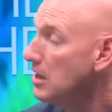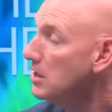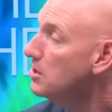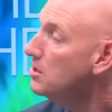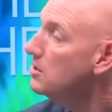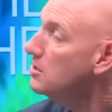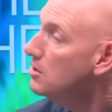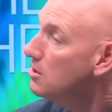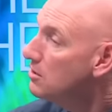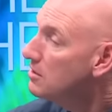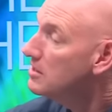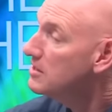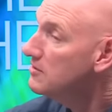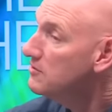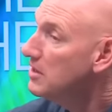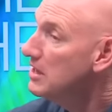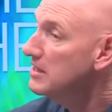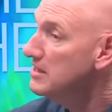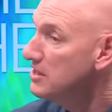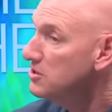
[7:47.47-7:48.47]
You know, it's,
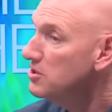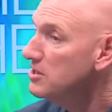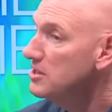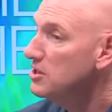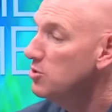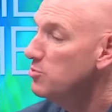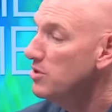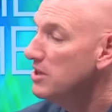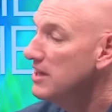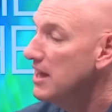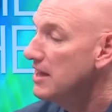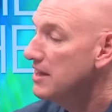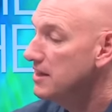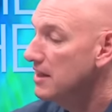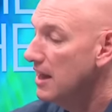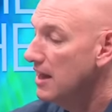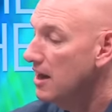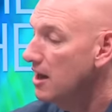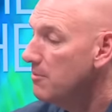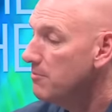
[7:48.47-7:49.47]
it's interesting you bring that,
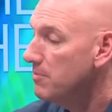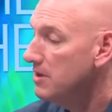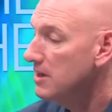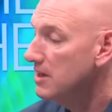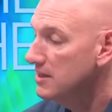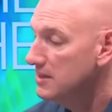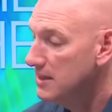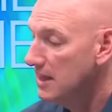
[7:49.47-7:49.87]
that up because